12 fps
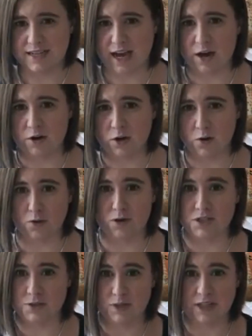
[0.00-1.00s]
down in
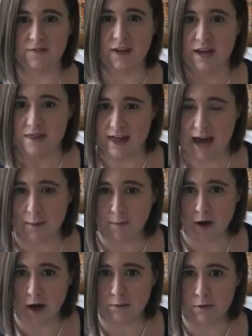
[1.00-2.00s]
order to alleviate that
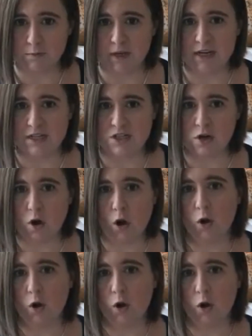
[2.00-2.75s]
problem because they're